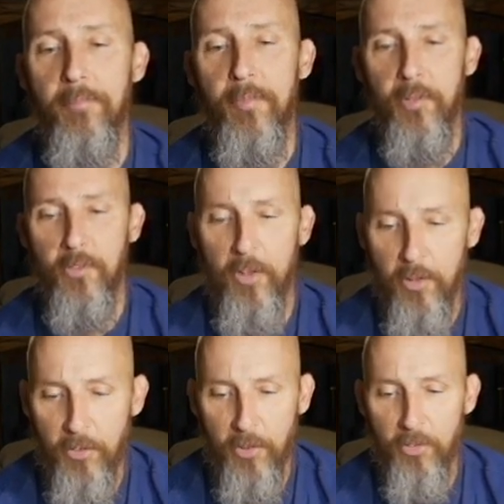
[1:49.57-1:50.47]
This
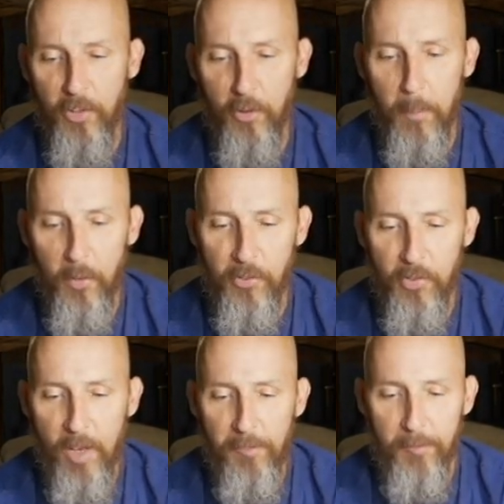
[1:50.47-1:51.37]
is 6mm
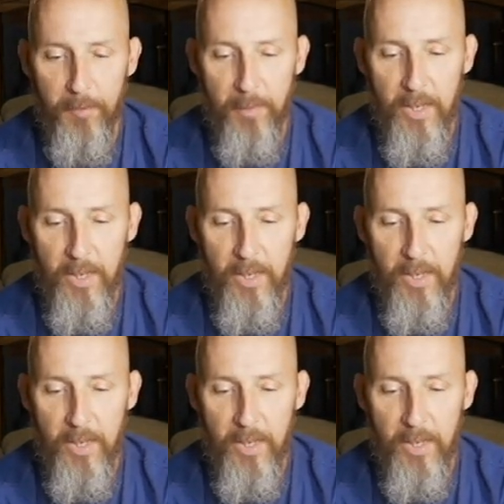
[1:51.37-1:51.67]
stuff.